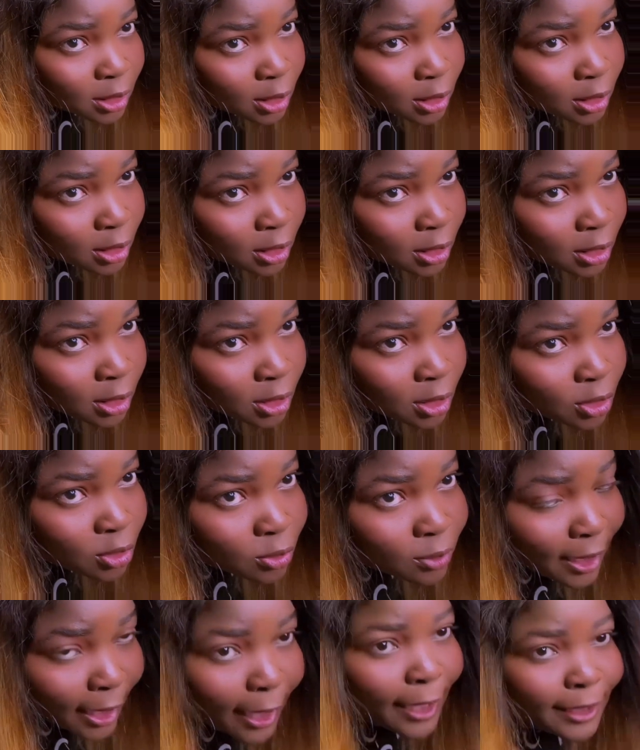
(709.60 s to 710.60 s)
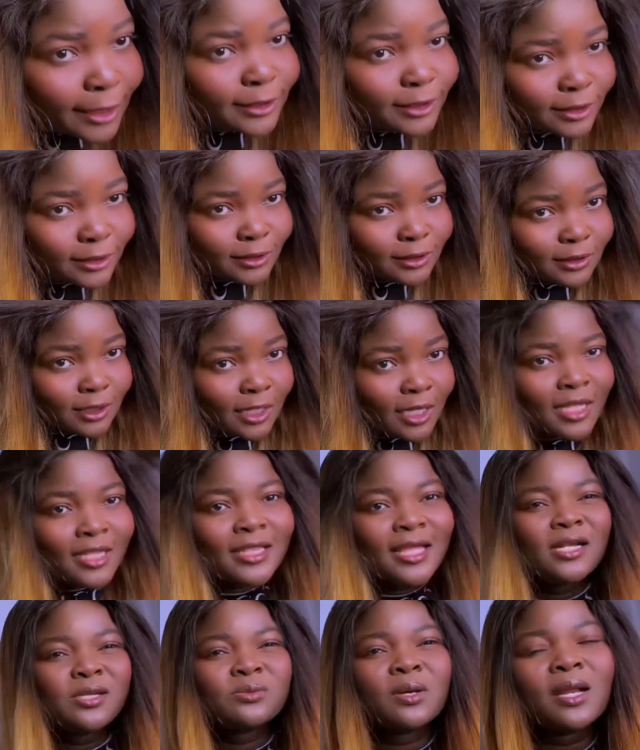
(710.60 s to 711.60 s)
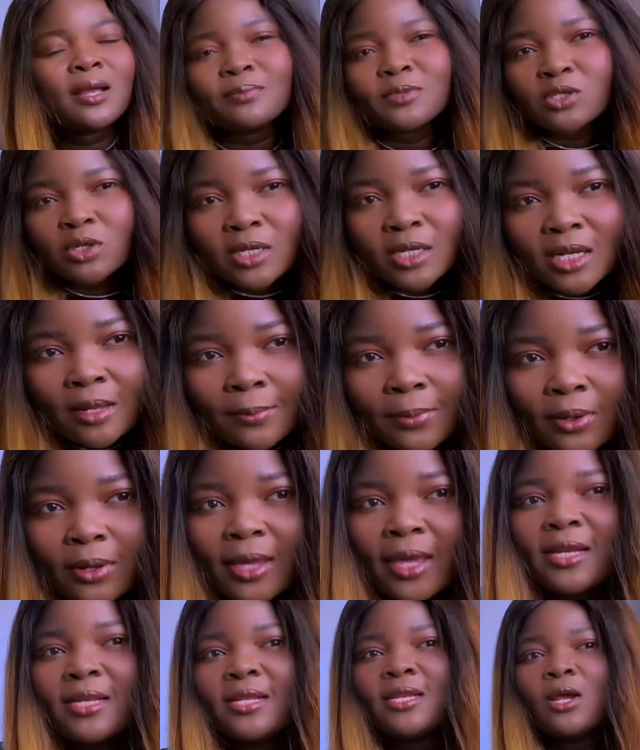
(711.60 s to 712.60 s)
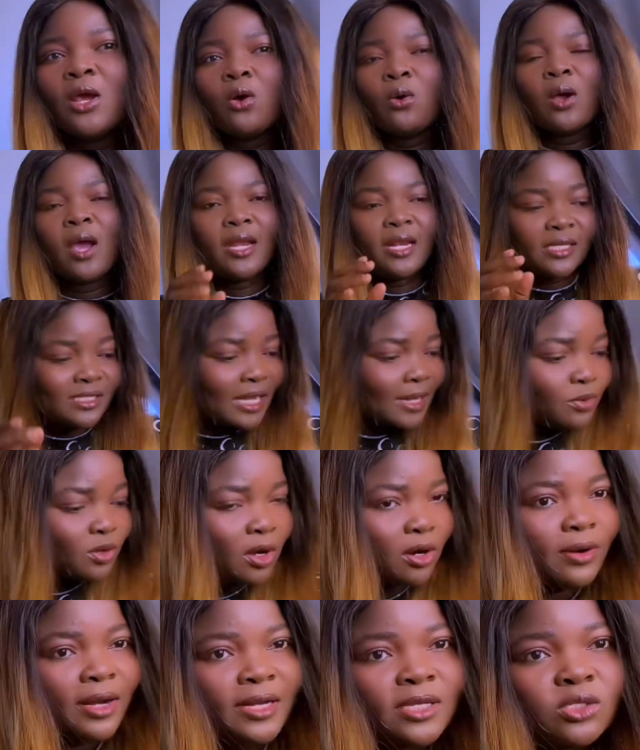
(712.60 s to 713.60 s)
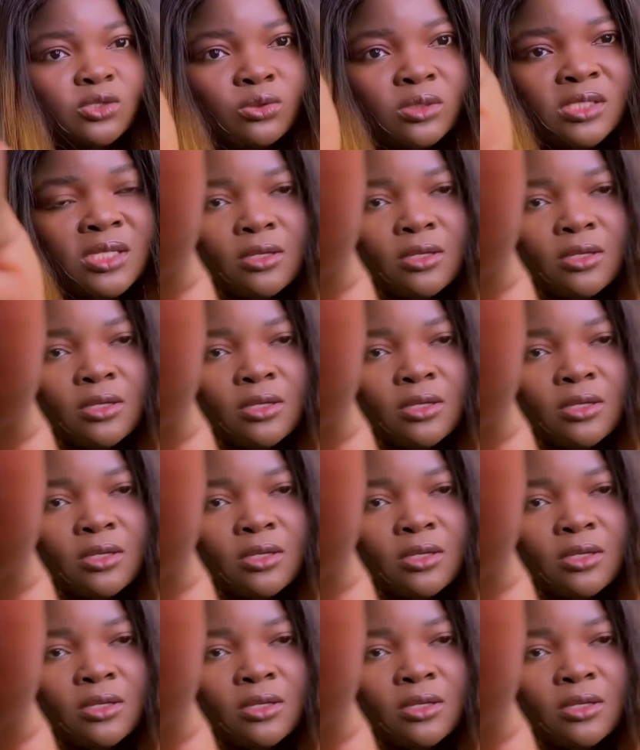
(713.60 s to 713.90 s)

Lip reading: to the edges. That is what I'm talking about. And anytime you are ready to take,